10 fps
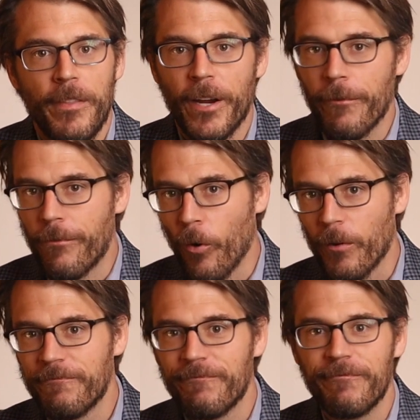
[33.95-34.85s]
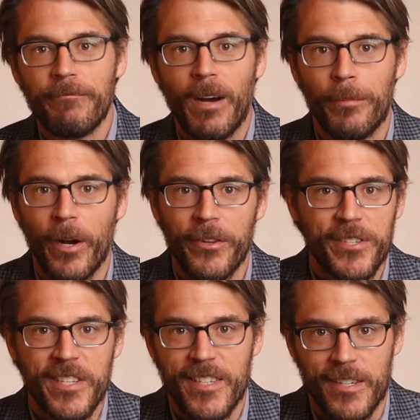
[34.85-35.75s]
Therefore, my
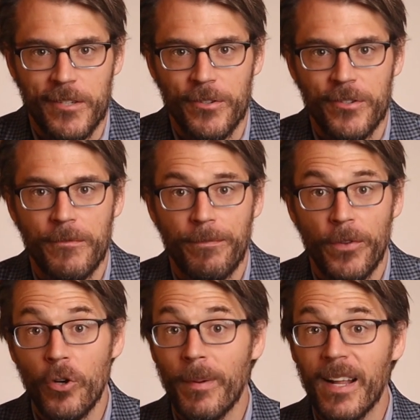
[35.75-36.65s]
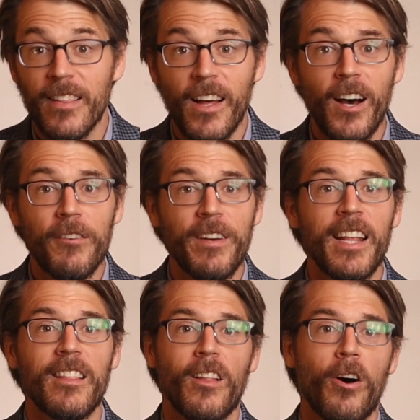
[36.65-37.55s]
brothers and sisters, whom I love
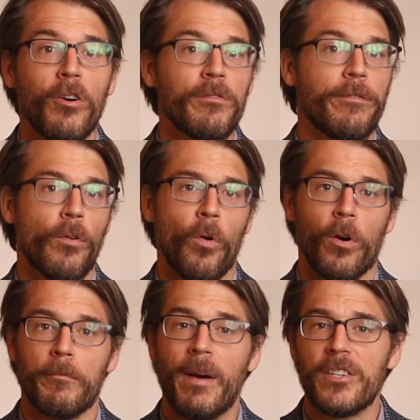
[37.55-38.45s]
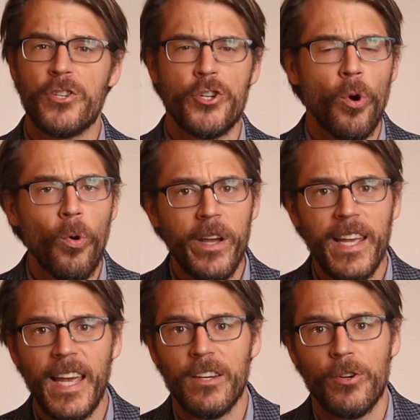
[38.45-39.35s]
and long for, my
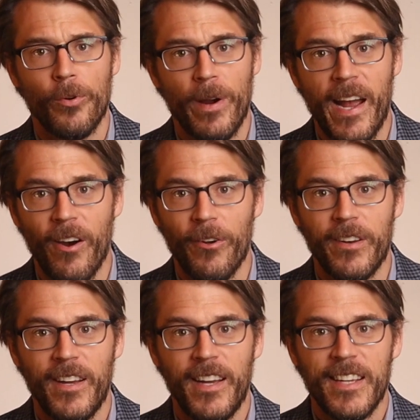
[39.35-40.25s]
joy and crown,